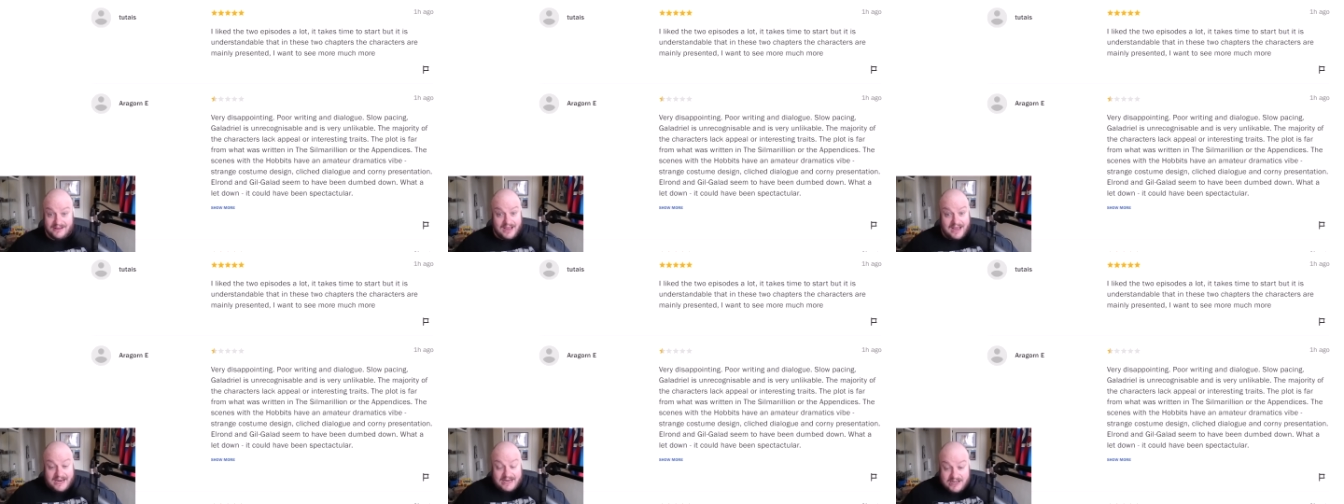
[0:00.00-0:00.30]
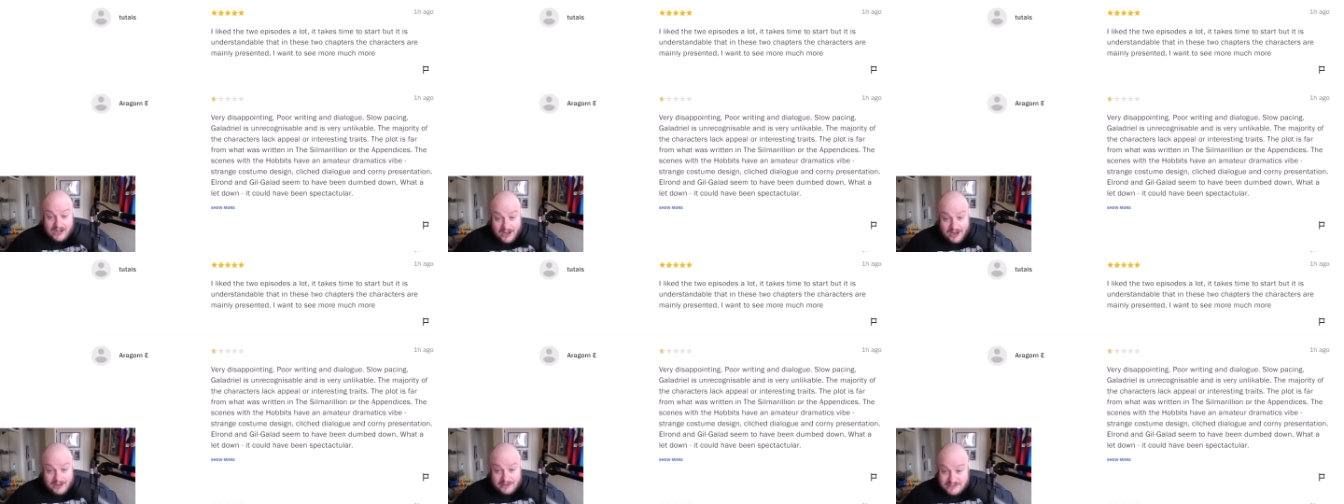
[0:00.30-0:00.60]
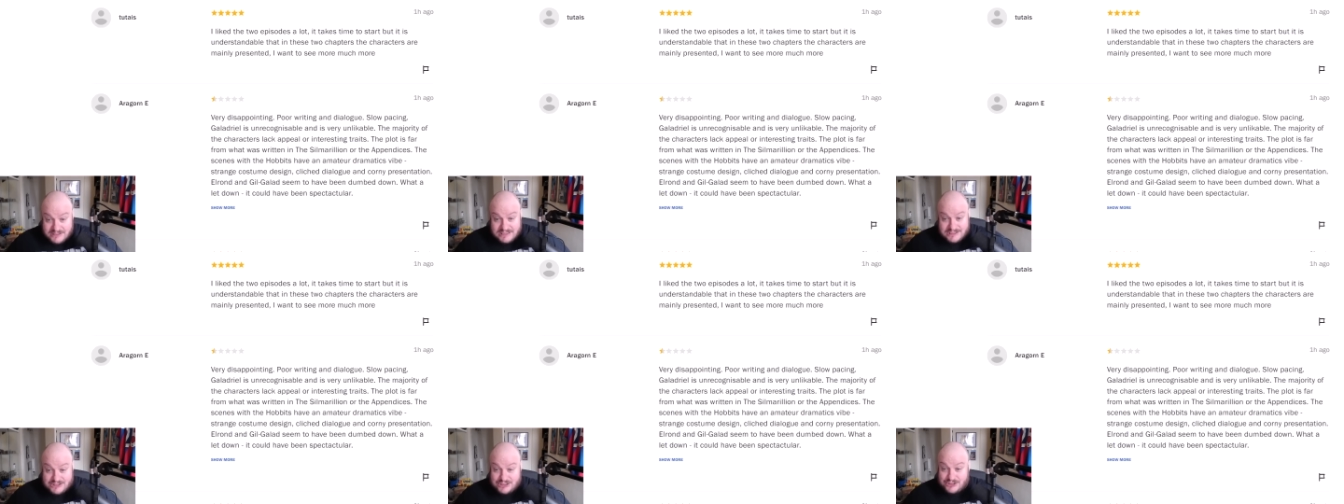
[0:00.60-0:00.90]
I
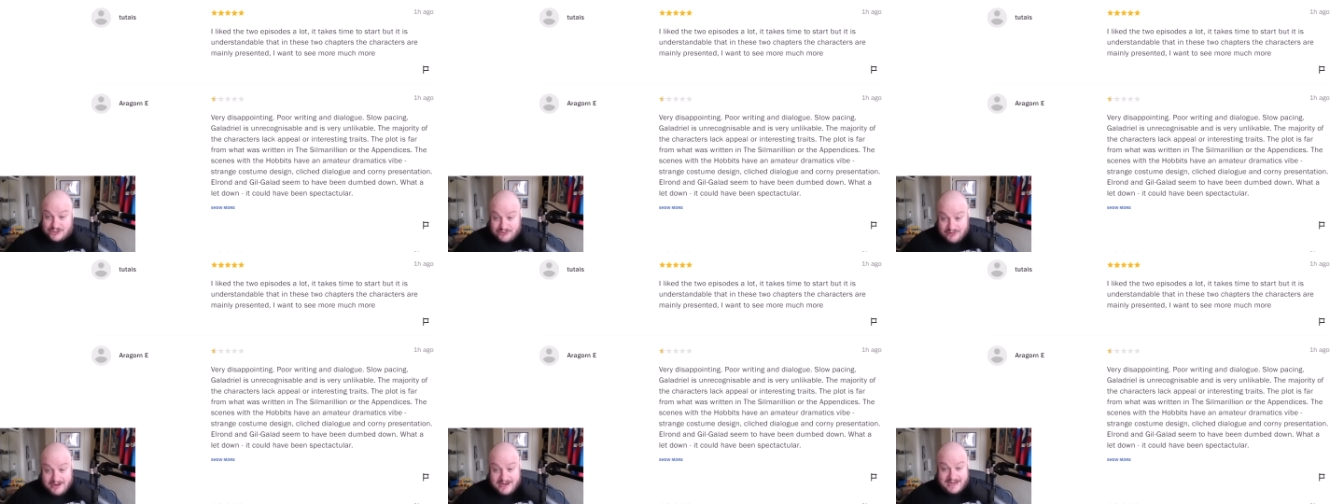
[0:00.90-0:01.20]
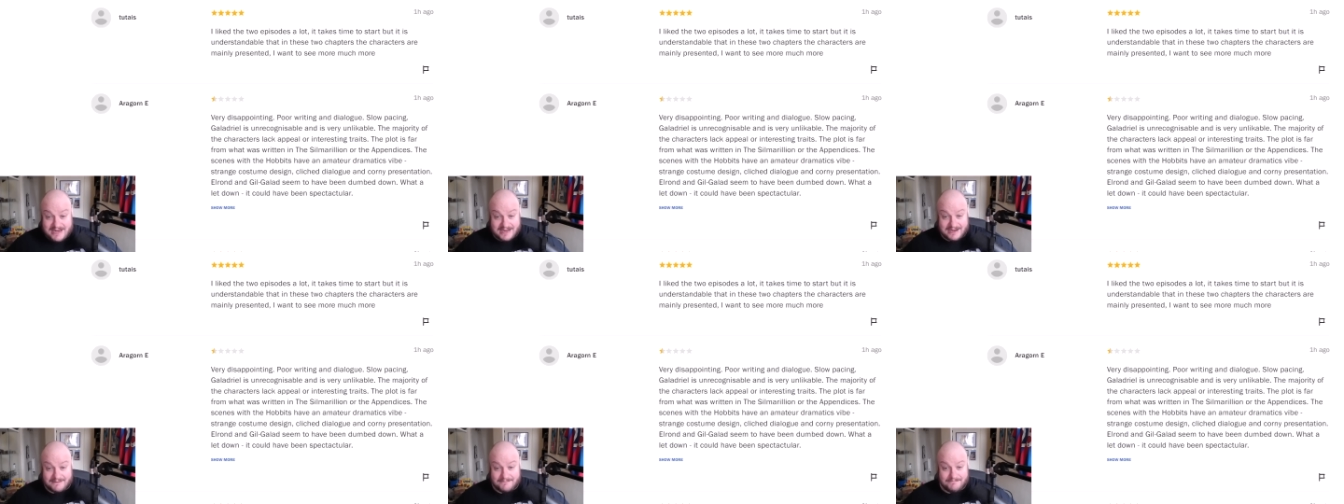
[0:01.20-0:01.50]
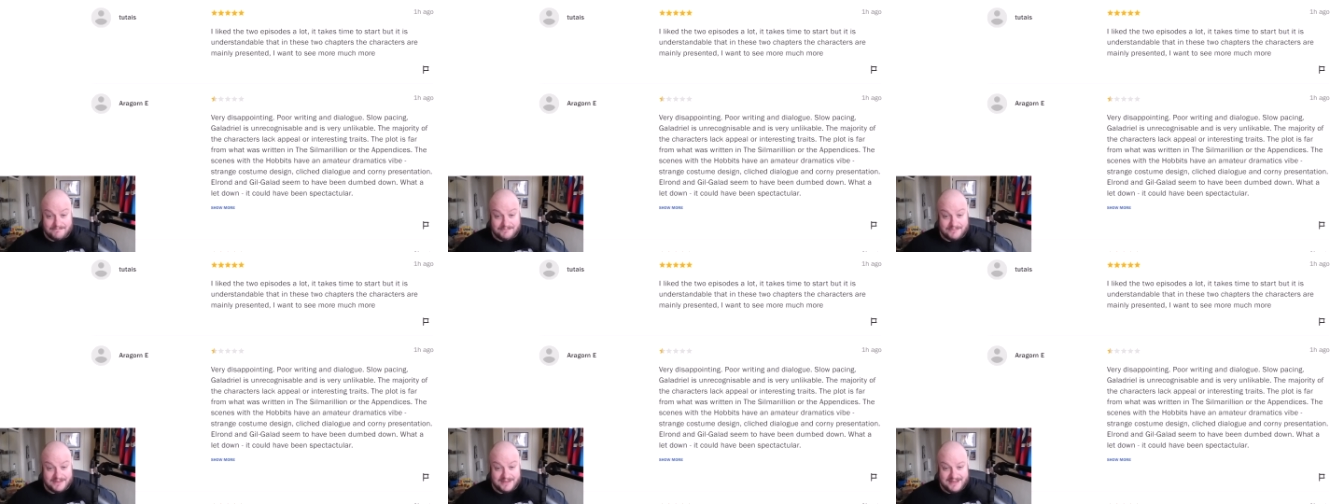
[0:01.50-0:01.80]
can't disagree.
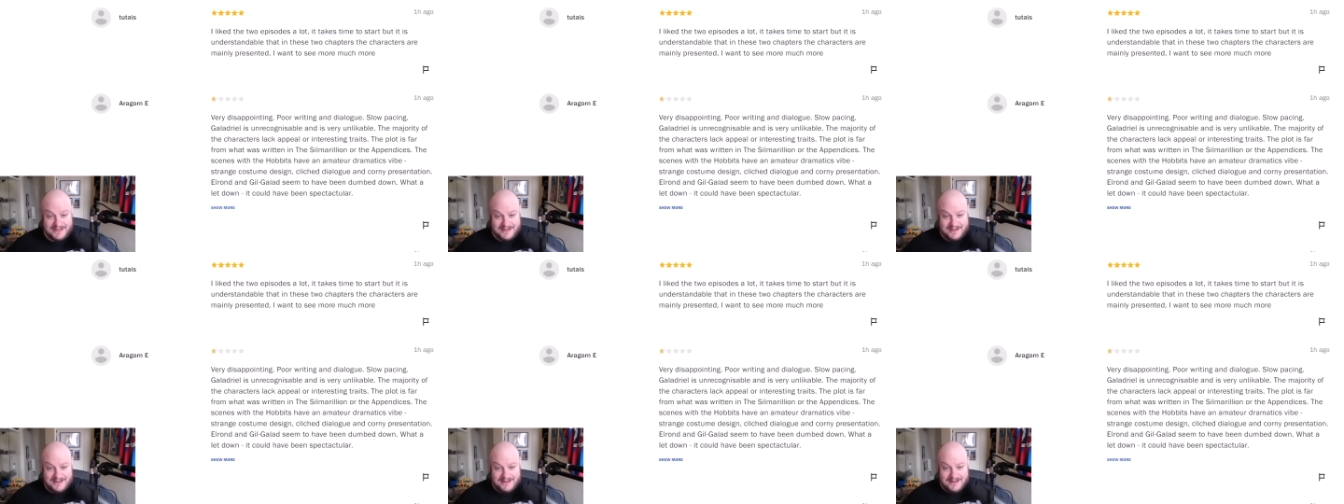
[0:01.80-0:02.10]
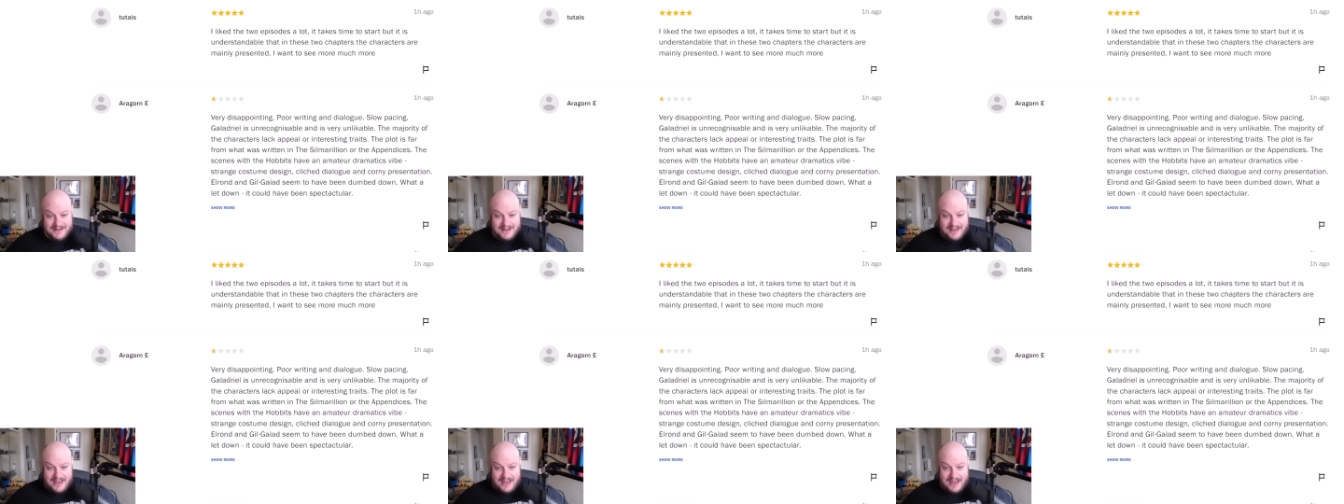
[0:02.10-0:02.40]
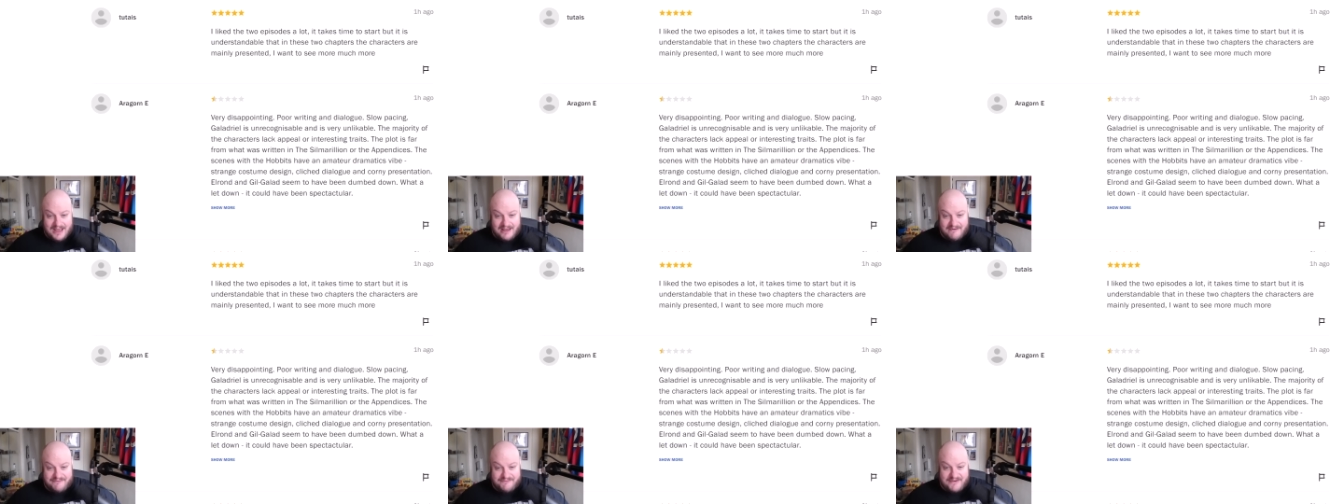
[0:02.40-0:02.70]

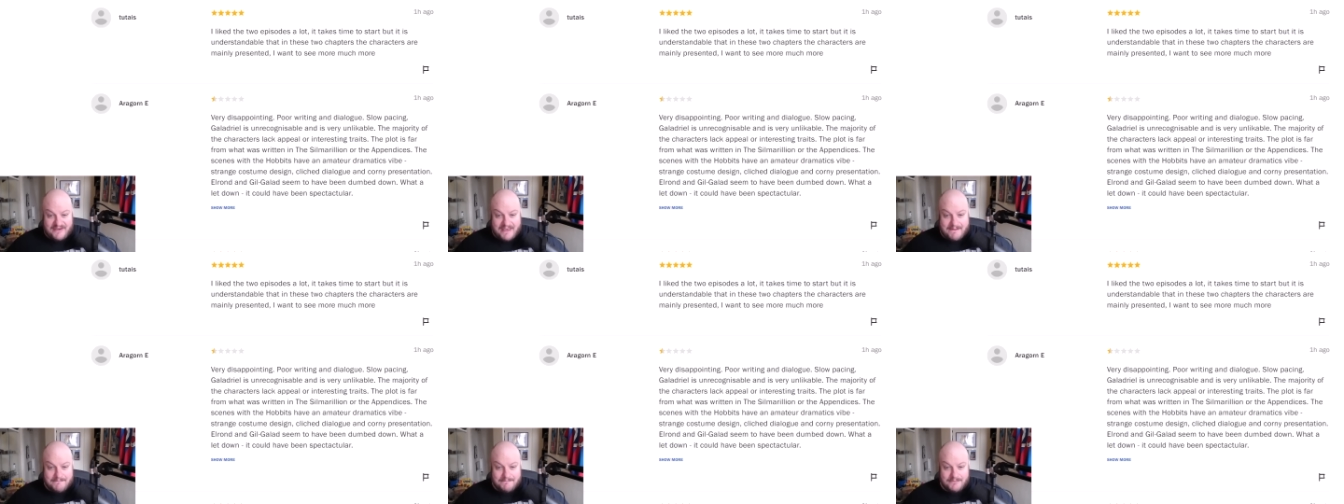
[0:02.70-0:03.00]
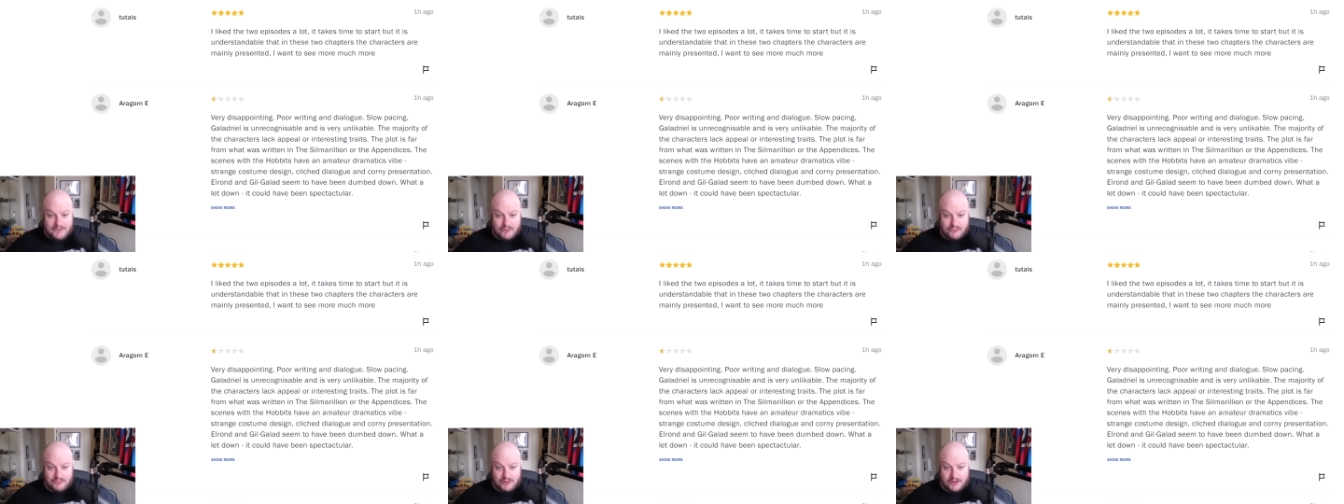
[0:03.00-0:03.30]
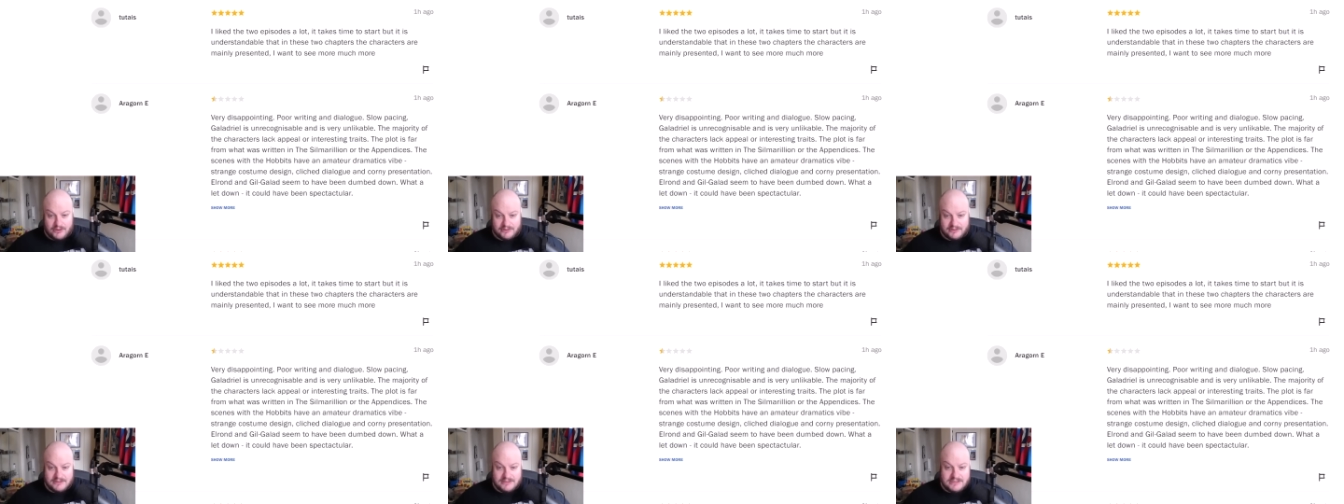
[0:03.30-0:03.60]
Uh,
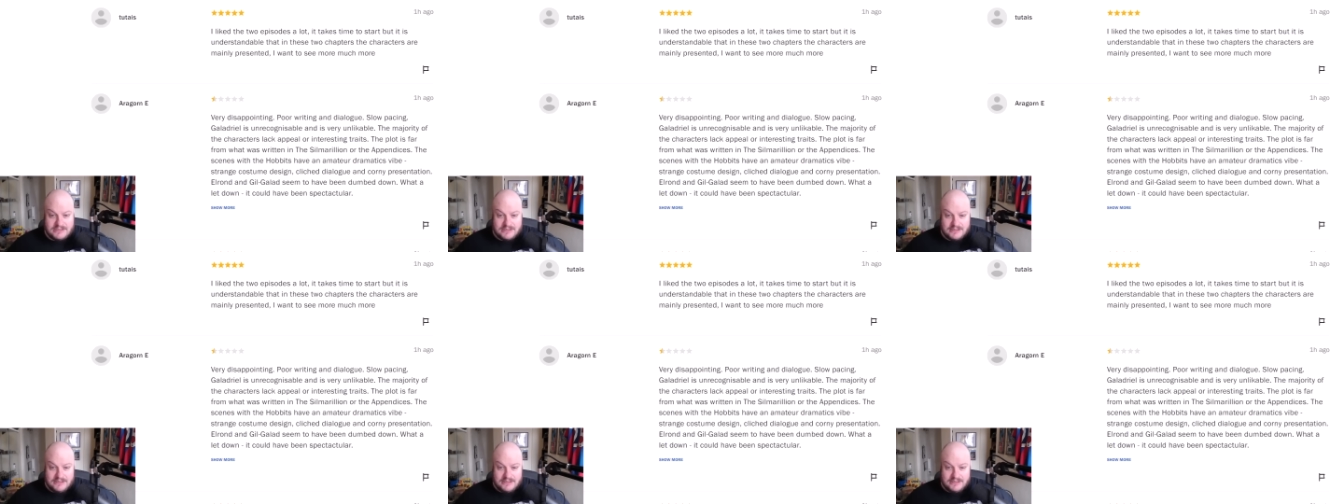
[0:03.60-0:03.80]
Femrond